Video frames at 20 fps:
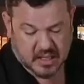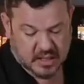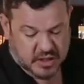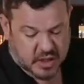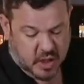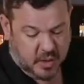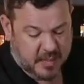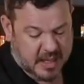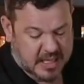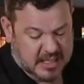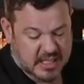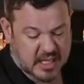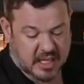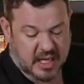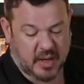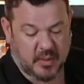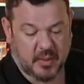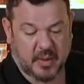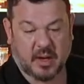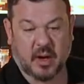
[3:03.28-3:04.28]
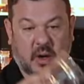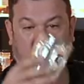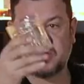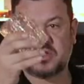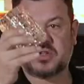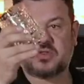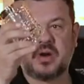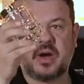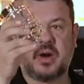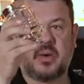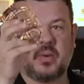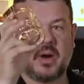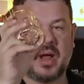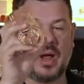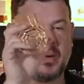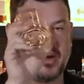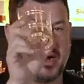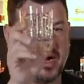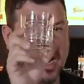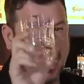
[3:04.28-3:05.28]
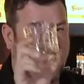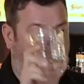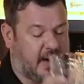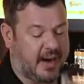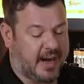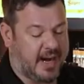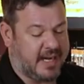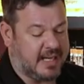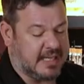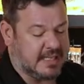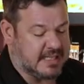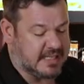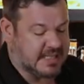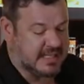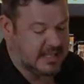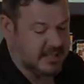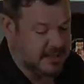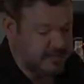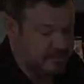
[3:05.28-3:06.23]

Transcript: So basically we go straight away with our ice.